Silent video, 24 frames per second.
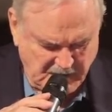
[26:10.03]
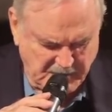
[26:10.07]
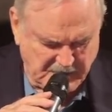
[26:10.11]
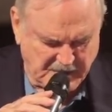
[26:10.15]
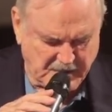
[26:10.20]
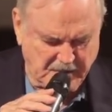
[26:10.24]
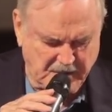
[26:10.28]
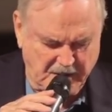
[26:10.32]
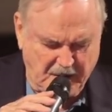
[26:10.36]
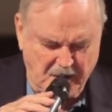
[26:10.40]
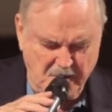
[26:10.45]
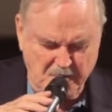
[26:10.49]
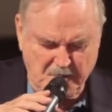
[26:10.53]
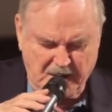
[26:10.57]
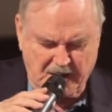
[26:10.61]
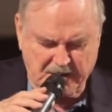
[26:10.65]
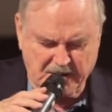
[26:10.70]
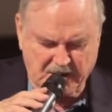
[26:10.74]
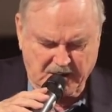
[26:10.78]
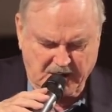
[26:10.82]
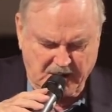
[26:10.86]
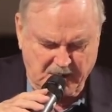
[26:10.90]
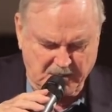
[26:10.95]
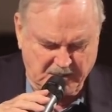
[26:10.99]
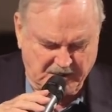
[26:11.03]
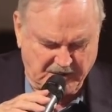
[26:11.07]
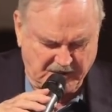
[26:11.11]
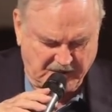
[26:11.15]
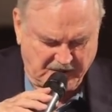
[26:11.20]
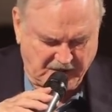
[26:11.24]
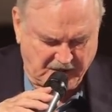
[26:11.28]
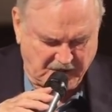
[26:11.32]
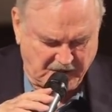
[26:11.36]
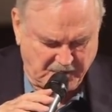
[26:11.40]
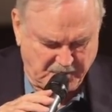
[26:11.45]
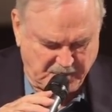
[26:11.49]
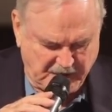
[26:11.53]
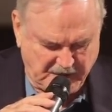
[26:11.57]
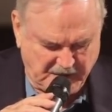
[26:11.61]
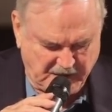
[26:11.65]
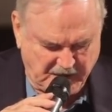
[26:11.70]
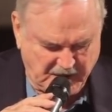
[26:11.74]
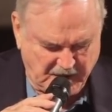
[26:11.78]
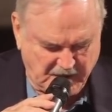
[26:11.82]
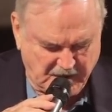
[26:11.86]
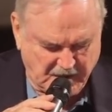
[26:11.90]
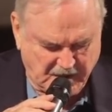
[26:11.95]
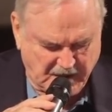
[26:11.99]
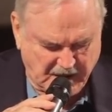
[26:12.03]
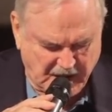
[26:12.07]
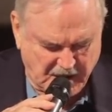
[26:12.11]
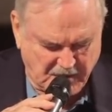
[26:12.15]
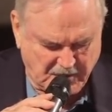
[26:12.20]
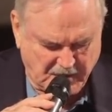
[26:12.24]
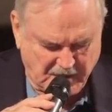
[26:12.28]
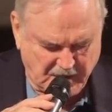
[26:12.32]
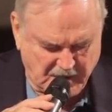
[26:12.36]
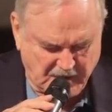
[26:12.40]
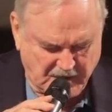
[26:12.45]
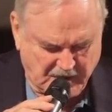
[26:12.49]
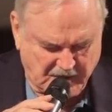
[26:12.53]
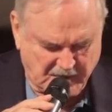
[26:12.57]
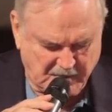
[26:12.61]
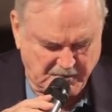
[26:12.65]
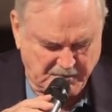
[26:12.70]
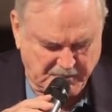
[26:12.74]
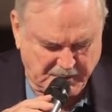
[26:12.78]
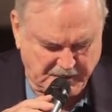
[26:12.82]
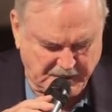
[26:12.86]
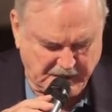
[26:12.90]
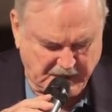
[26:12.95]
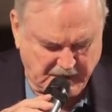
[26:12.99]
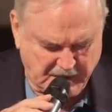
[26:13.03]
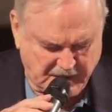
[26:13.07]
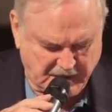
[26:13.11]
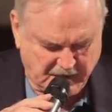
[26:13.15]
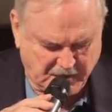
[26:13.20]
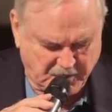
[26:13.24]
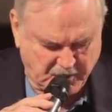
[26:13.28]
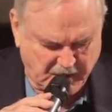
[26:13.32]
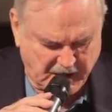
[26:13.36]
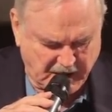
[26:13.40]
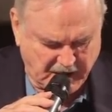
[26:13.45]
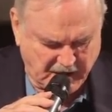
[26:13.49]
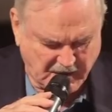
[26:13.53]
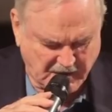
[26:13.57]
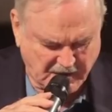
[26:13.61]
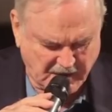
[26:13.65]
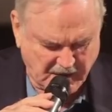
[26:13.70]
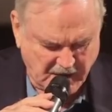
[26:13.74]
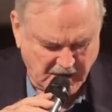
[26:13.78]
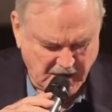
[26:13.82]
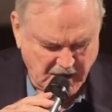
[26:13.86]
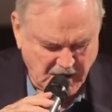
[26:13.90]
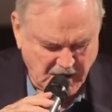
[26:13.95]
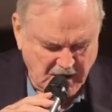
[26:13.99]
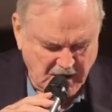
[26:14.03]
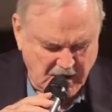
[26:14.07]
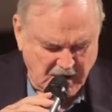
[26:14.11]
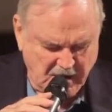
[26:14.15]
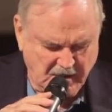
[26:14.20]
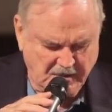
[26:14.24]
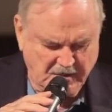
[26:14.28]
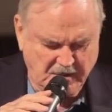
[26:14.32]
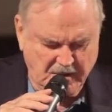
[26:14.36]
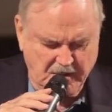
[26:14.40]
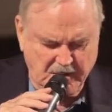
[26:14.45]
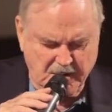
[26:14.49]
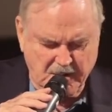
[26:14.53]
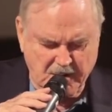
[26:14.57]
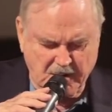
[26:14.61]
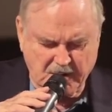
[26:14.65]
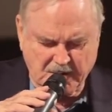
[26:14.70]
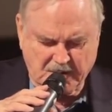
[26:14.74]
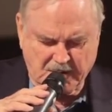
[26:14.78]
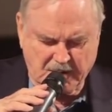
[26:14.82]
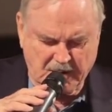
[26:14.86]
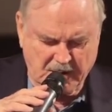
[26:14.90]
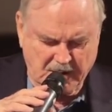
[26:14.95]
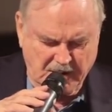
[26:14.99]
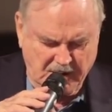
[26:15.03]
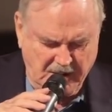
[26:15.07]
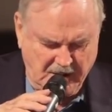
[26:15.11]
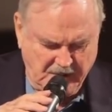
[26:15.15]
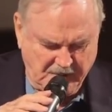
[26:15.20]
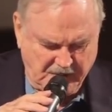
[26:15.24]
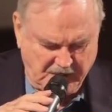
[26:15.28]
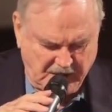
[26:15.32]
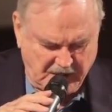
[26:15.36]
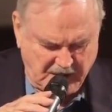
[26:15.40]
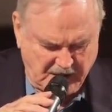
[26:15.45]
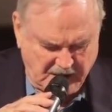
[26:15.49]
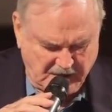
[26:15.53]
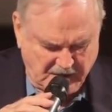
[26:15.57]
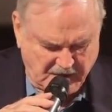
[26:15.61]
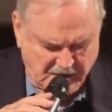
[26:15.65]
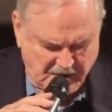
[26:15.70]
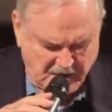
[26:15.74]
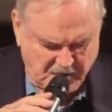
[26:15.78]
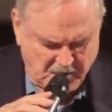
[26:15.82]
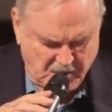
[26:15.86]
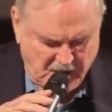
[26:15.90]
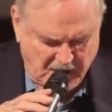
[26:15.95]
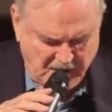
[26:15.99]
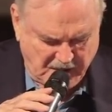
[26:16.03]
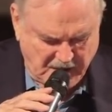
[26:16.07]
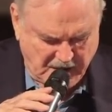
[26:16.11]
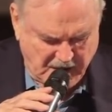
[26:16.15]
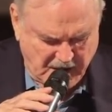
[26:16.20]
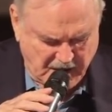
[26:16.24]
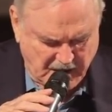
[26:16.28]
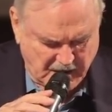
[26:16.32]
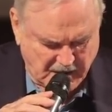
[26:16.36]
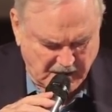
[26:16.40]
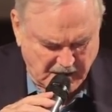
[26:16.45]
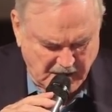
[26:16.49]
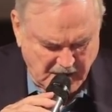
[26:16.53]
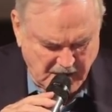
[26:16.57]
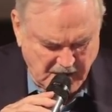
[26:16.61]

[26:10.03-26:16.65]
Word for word: But although Mother kept herself busy in countless and pointless ways, it did not alleviate her worrying.